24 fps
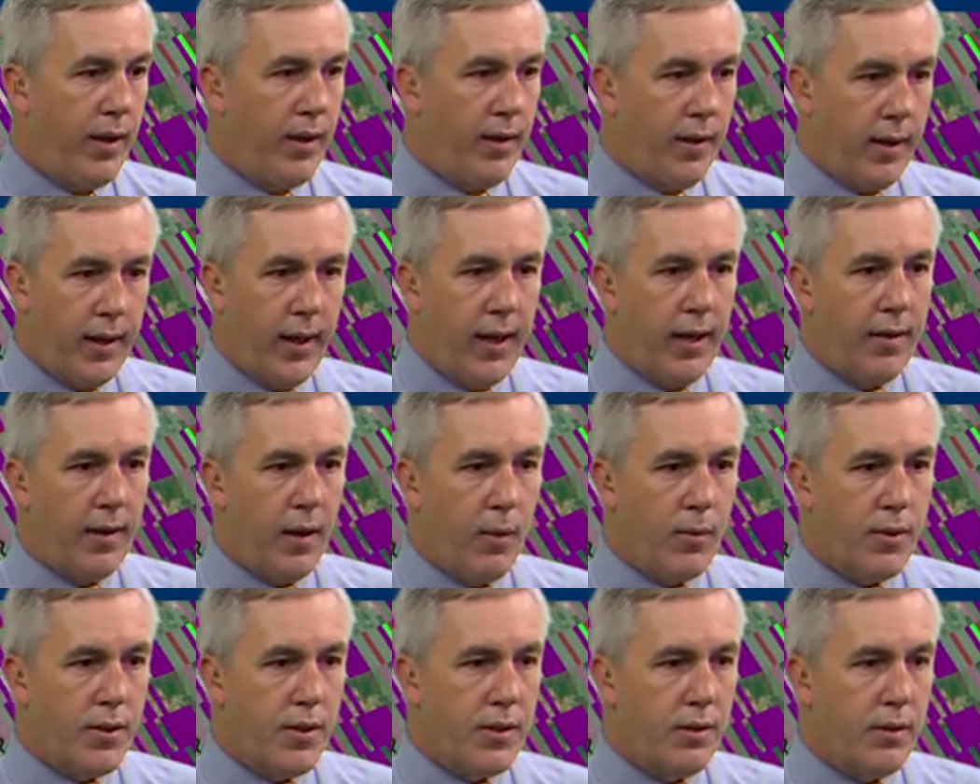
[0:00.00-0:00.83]
And again,
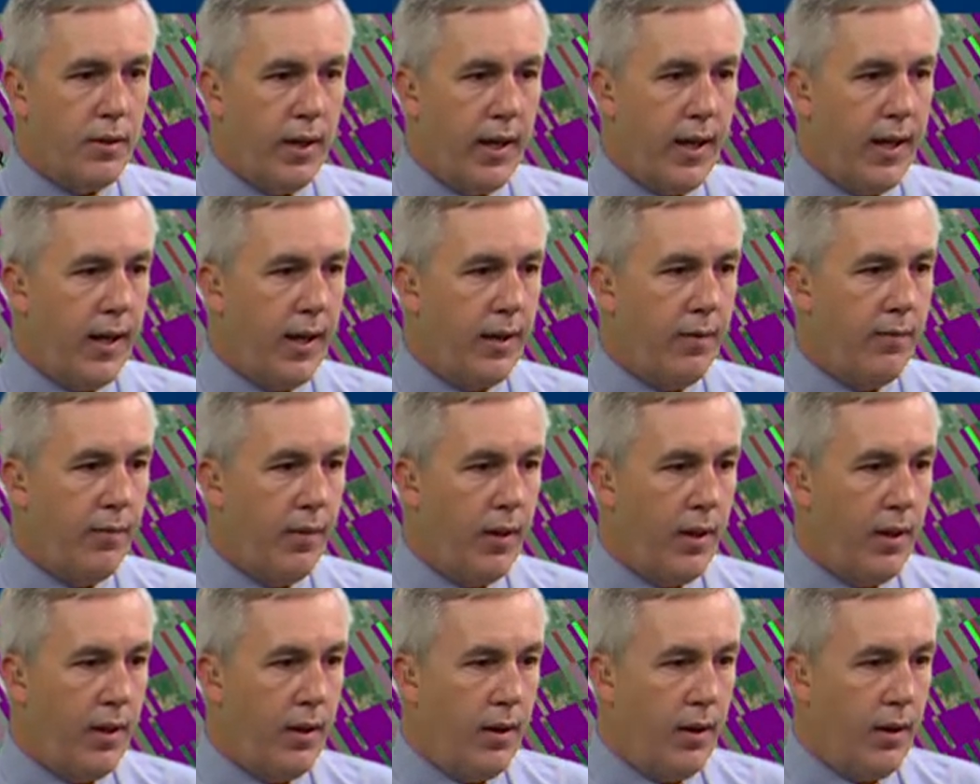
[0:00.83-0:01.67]
we're still getting
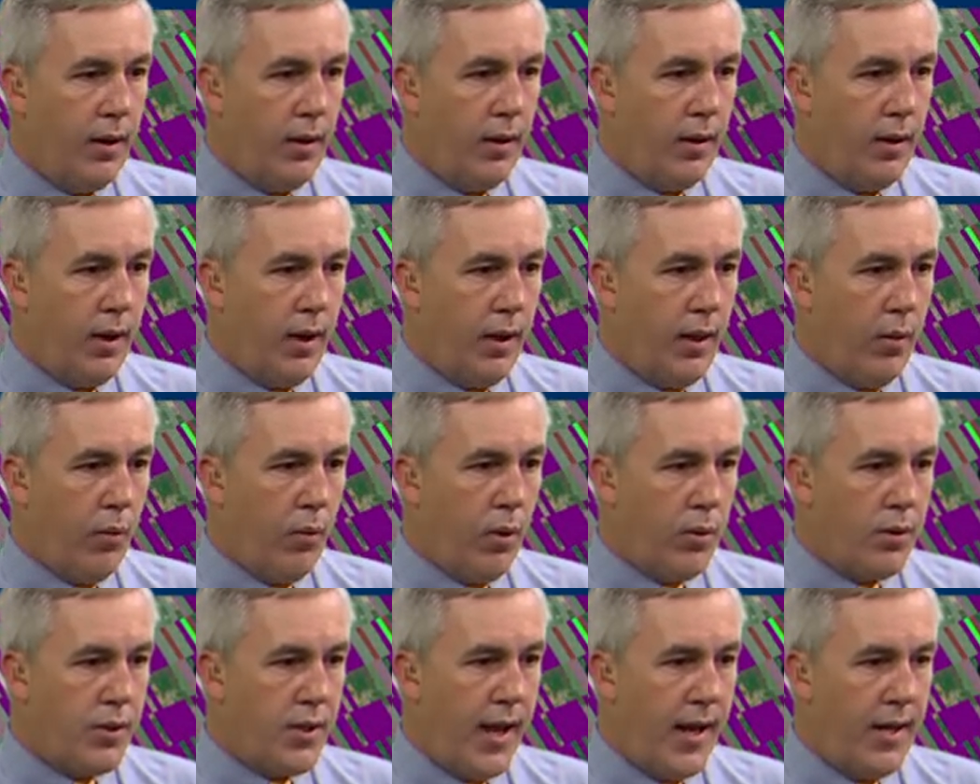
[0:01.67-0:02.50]
the
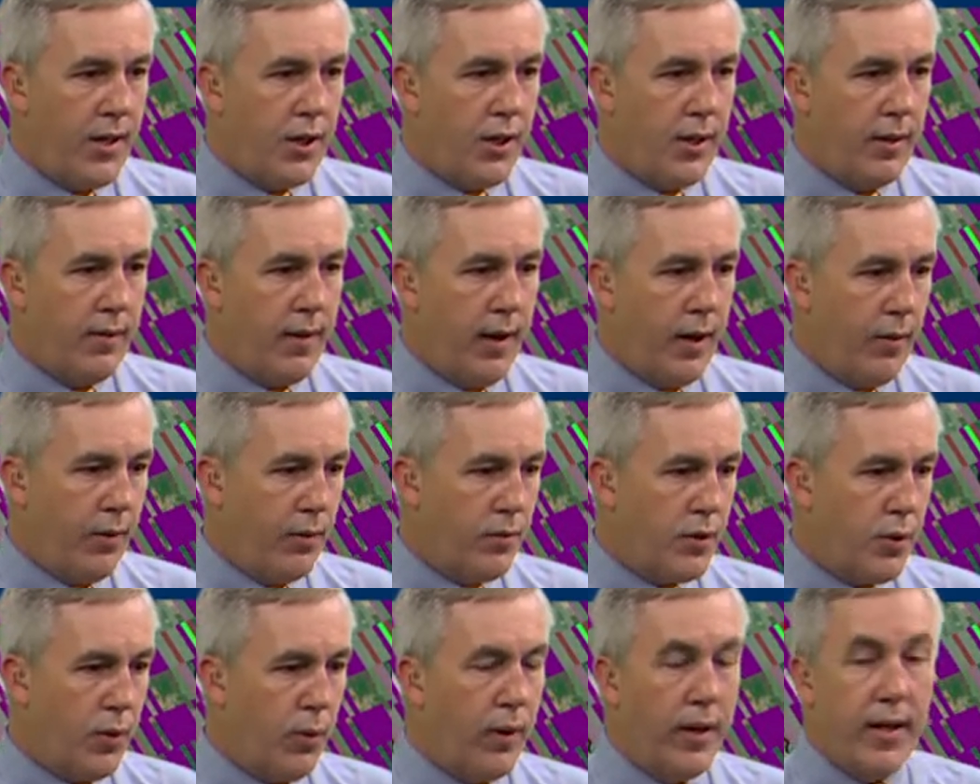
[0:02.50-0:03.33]
rotation there, those
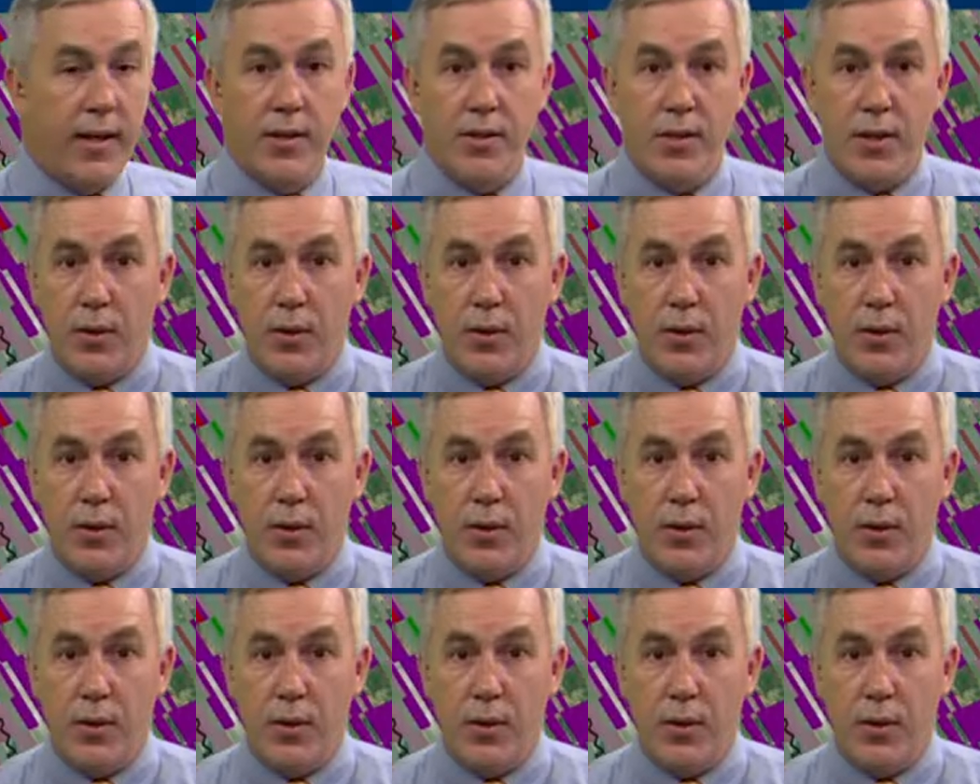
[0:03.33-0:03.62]
greens and